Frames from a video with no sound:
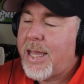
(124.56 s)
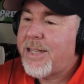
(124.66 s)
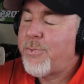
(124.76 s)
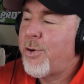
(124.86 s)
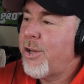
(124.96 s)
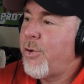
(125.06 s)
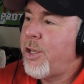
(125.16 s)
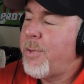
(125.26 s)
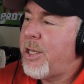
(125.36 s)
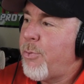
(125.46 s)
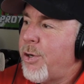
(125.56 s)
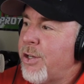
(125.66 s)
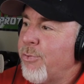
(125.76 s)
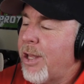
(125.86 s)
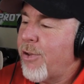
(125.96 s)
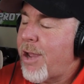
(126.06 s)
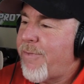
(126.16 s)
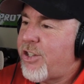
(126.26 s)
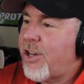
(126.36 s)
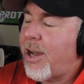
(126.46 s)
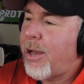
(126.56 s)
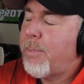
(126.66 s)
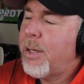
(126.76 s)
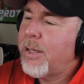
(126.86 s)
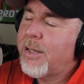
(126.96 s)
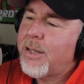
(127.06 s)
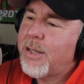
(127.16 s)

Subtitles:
Yes. What, you mean you wouldn't rather have a job?